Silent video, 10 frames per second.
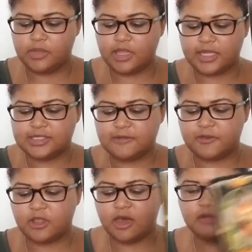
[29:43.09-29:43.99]
like I said,
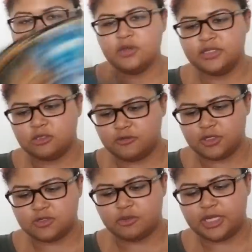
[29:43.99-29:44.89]
for a lot of you, I do feel
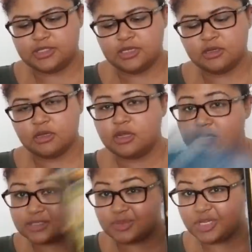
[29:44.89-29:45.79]
it's romantic and it
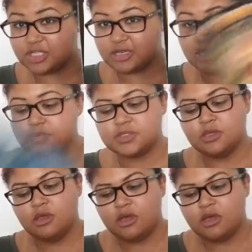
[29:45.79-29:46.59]
is a page of cups.